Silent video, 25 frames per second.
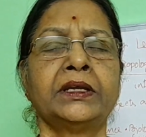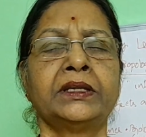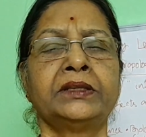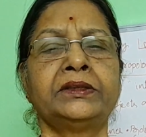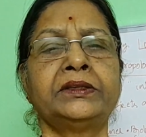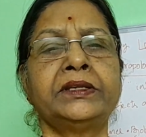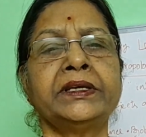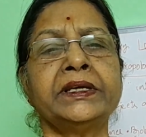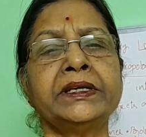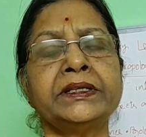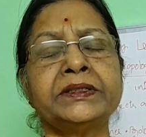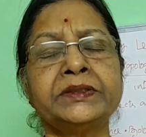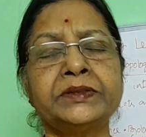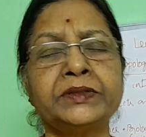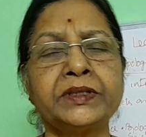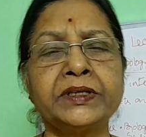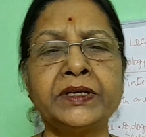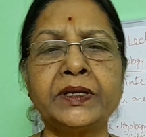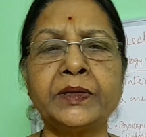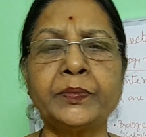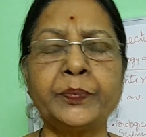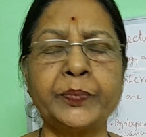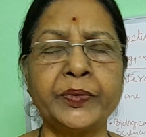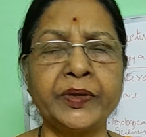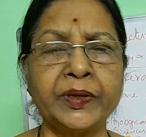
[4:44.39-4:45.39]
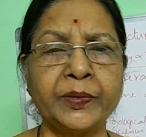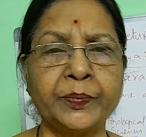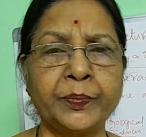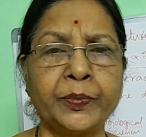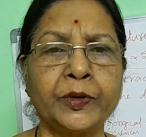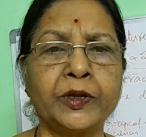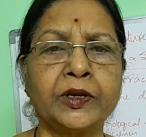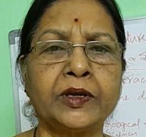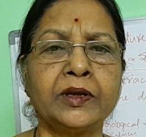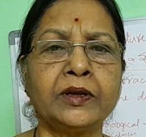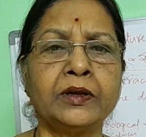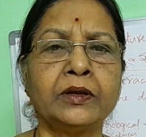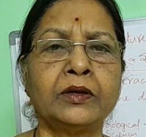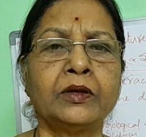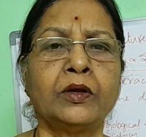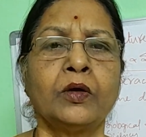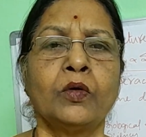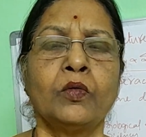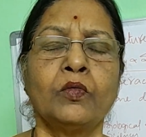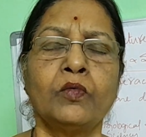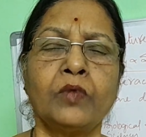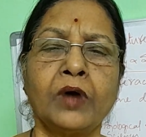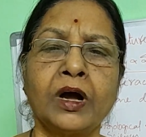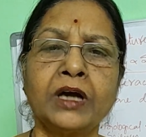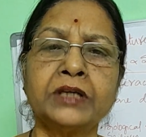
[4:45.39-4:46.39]
These three people
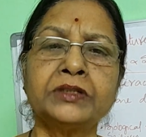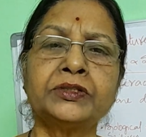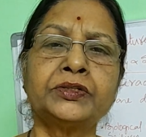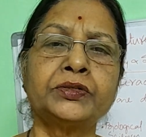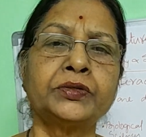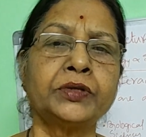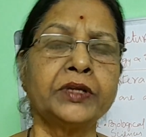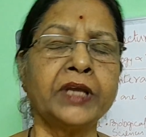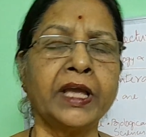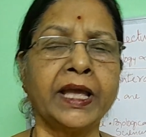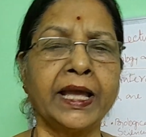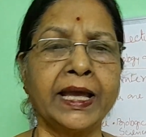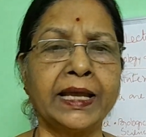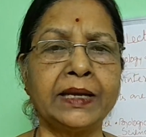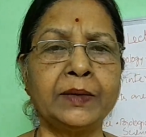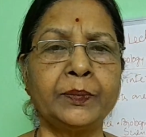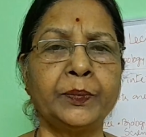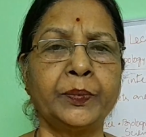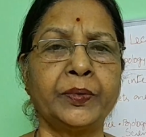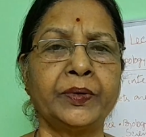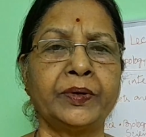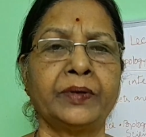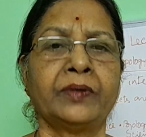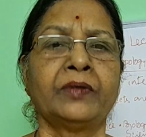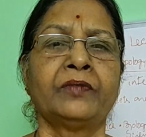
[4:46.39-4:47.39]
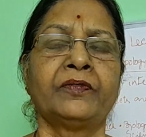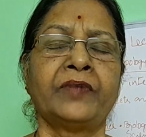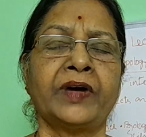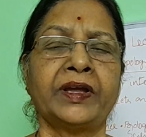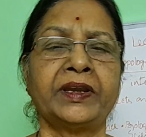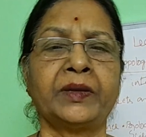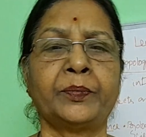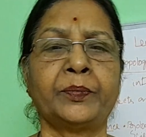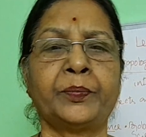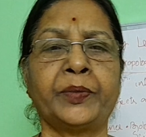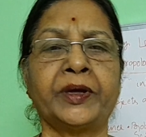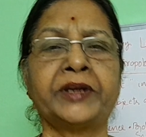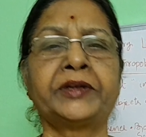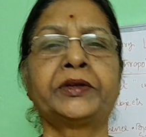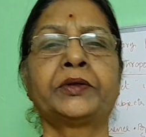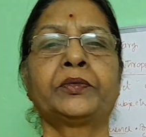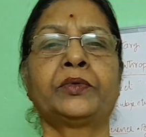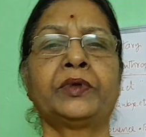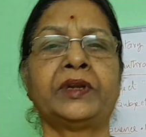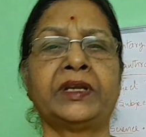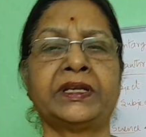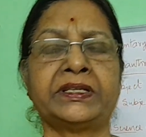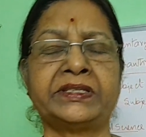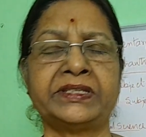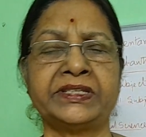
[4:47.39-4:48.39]
wants to help for a
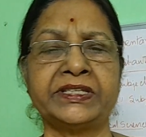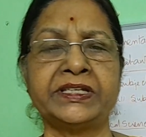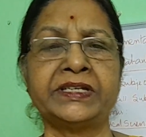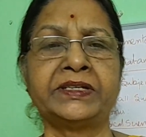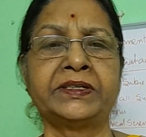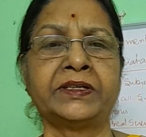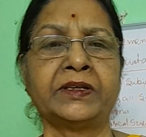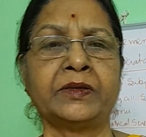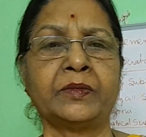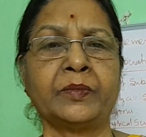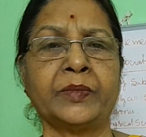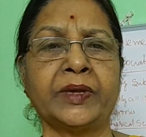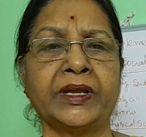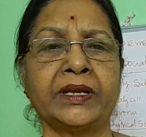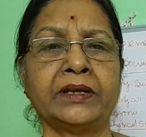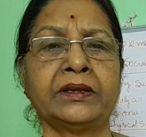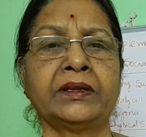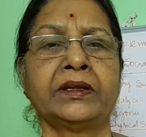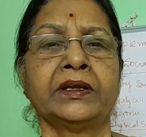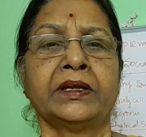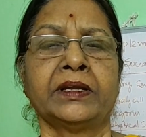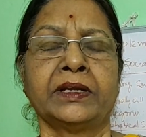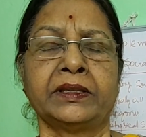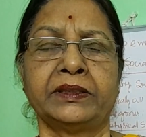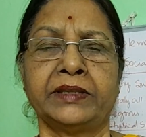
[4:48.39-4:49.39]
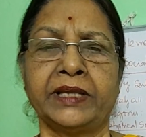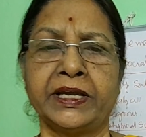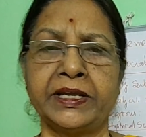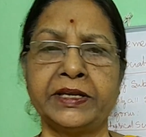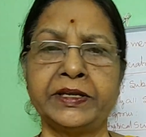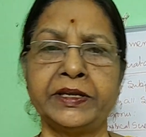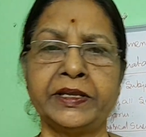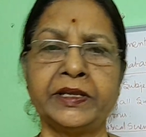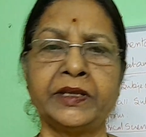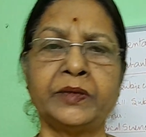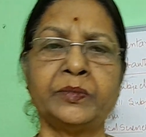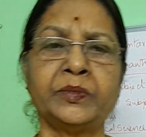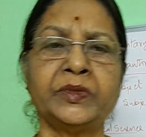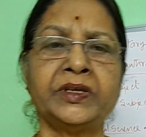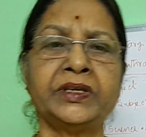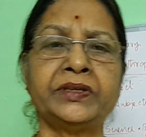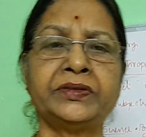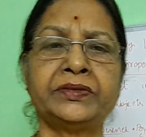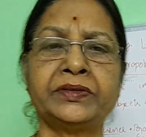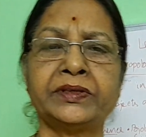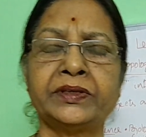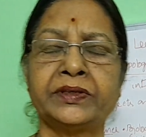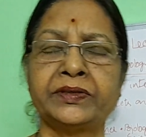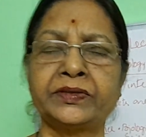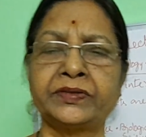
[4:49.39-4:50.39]
particular gentleman. The name is
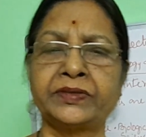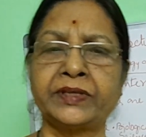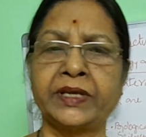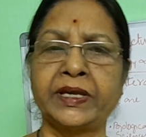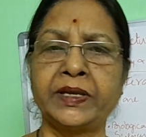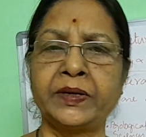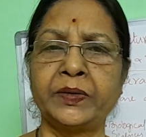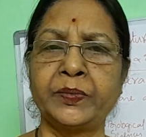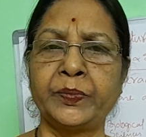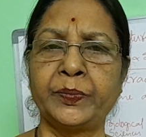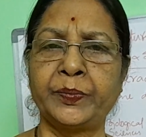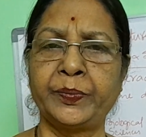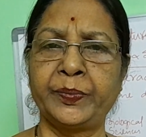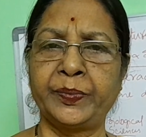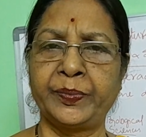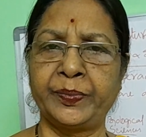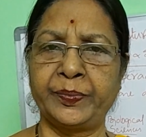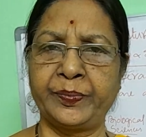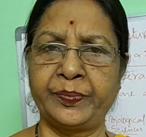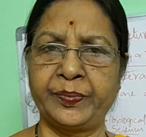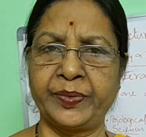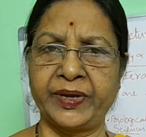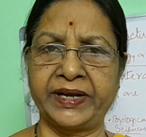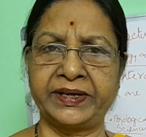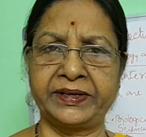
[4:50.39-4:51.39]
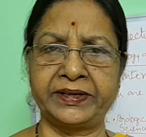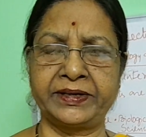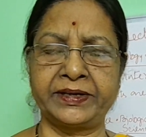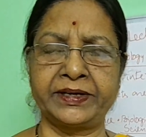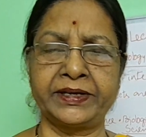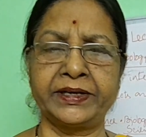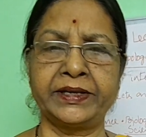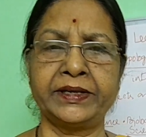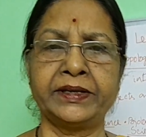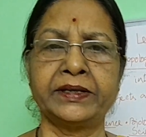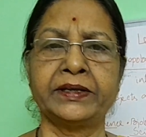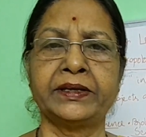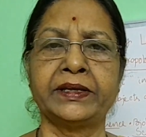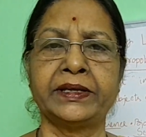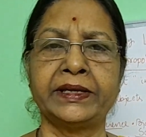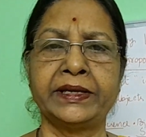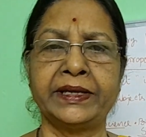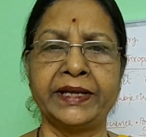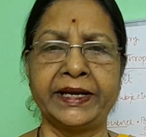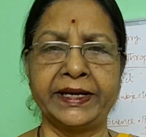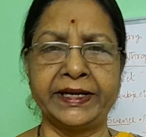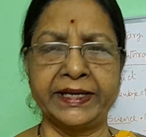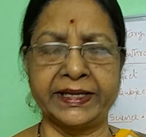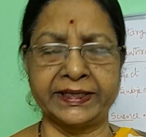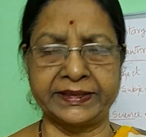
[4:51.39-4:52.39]
Sir Patrick
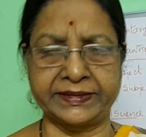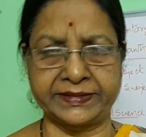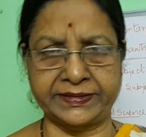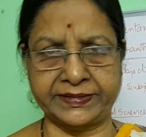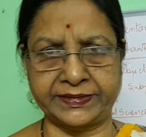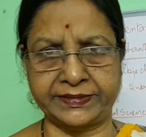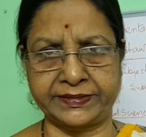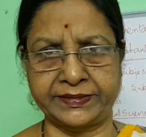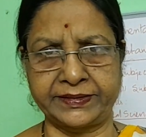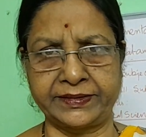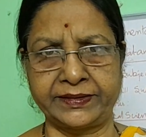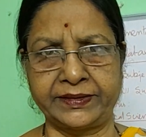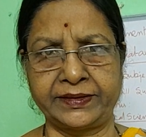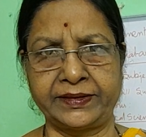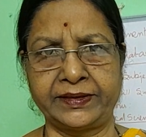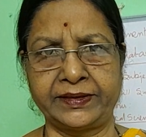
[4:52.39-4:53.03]
Giddens.